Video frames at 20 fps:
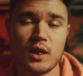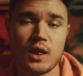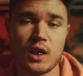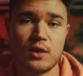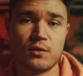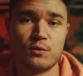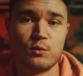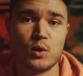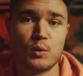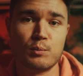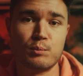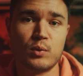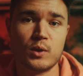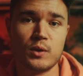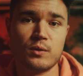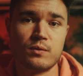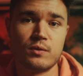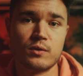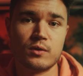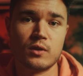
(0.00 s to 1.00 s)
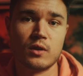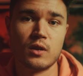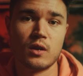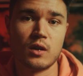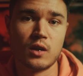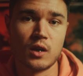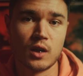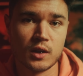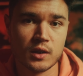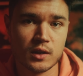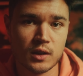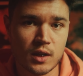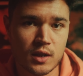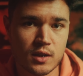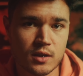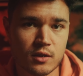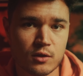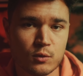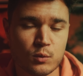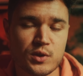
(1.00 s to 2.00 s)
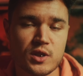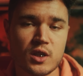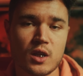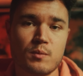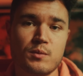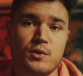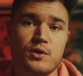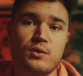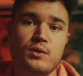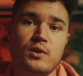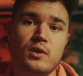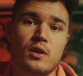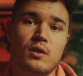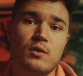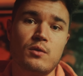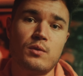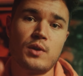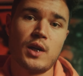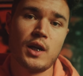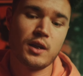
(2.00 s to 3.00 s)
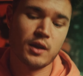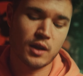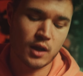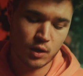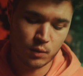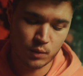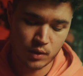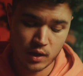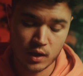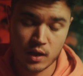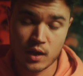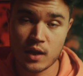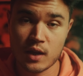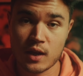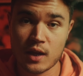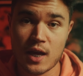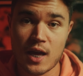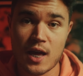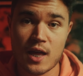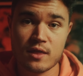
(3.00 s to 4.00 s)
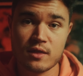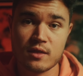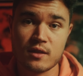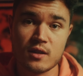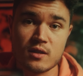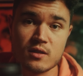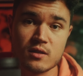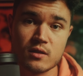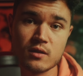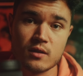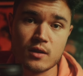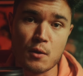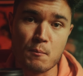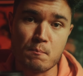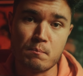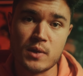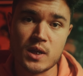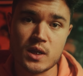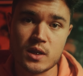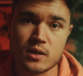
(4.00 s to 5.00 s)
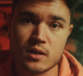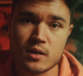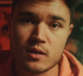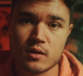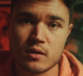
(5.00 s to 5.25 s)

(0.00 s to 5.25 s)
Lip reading: f1.4 art lens, which I'm shooting on right now, and this beast.